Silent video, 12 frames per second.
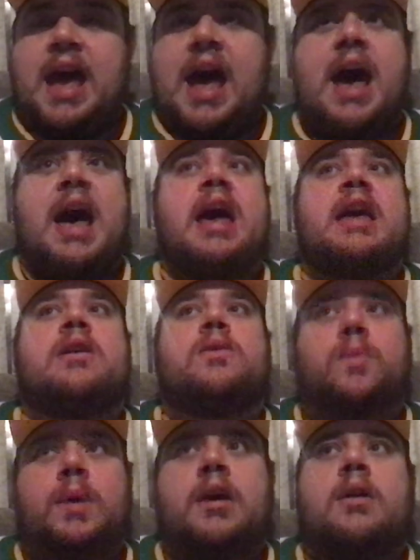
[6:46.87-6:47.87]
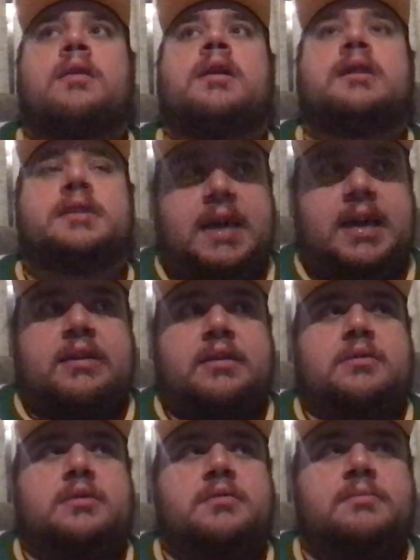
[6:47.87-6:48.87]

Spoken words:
I will take it.